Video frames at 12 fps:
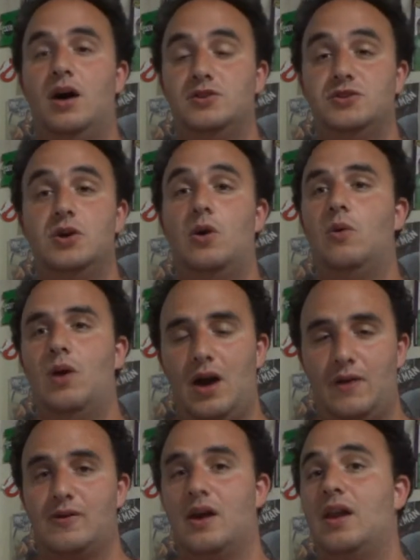So
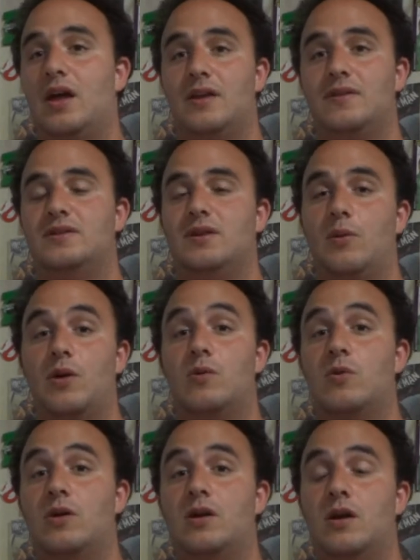I've got a lot of things I want to
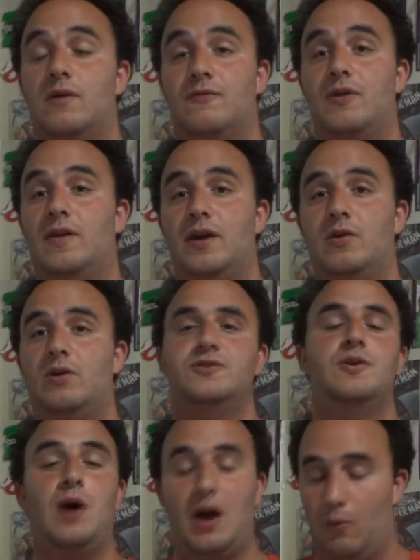work on Frontline
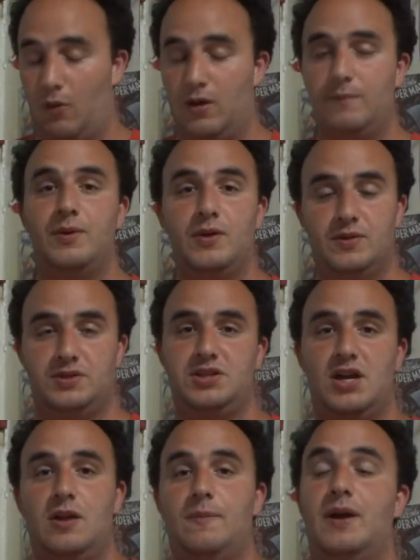also. I want to build this
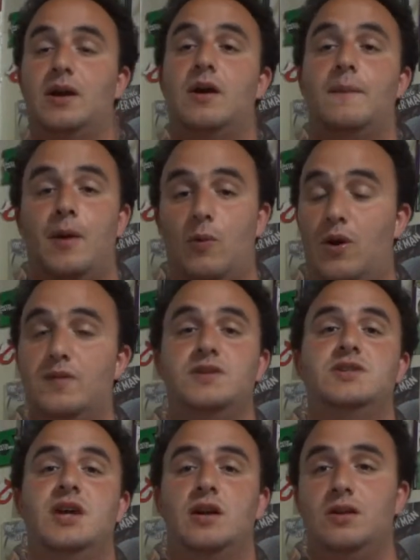channel back up. I want this
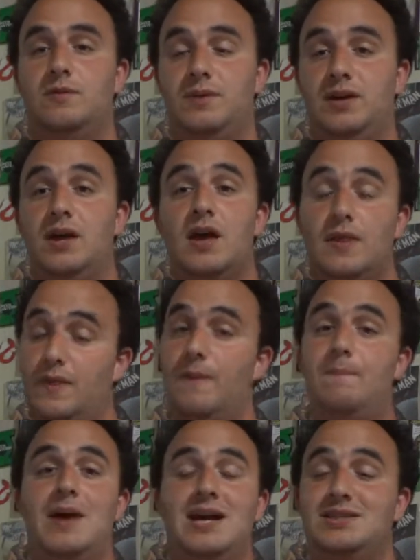channel to be the
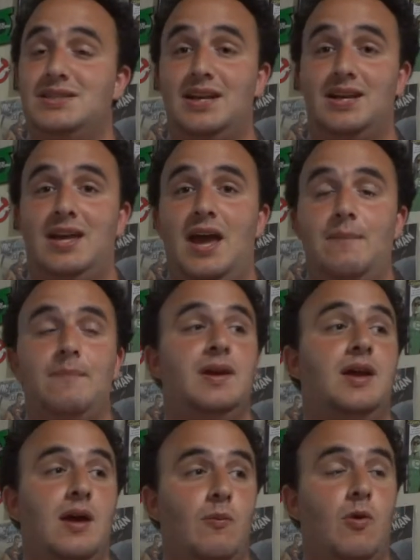best that it can be,
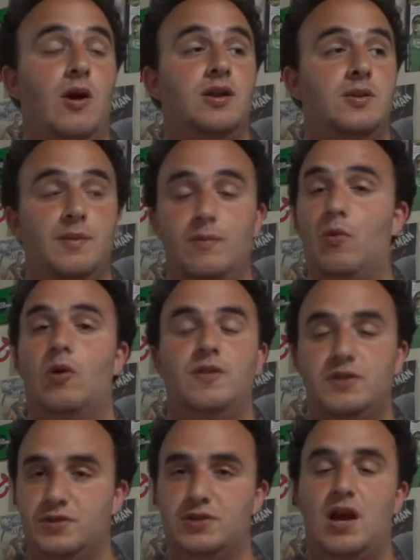and I want it to be more
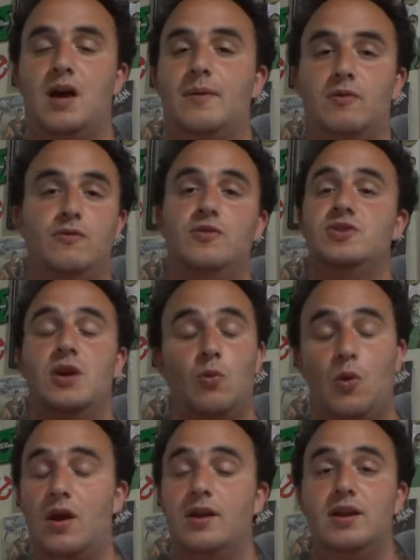than just comic reviews. I
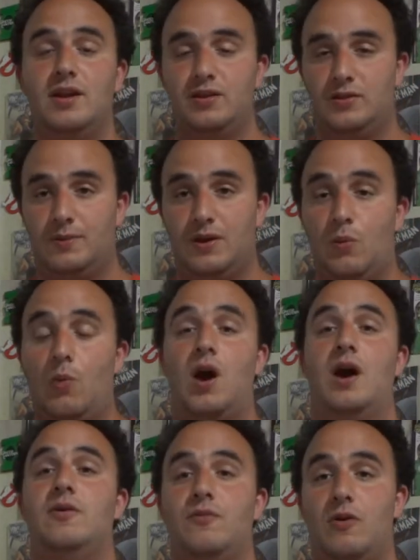wanted it to be a
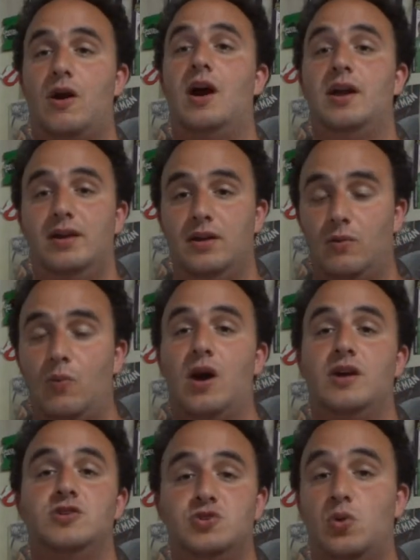wide variety, a
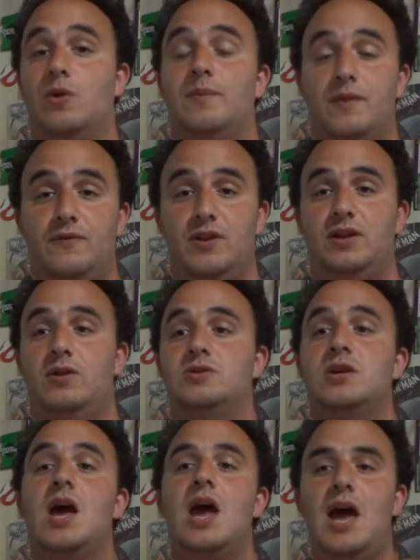wide assortment of videos.